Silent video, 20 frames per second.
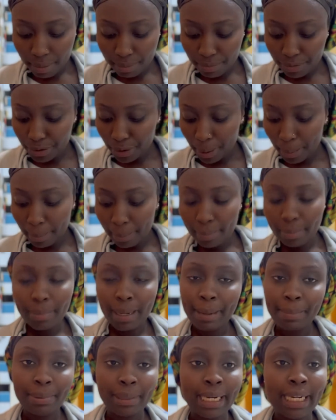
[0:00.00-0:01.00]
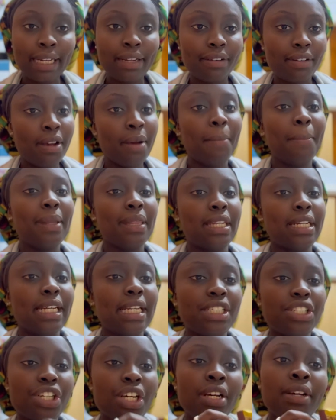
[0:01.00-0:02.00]
From my break, Mother
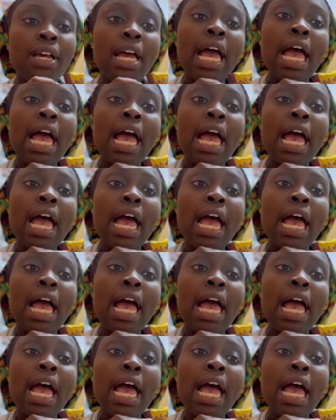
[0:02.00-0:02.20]
Nature.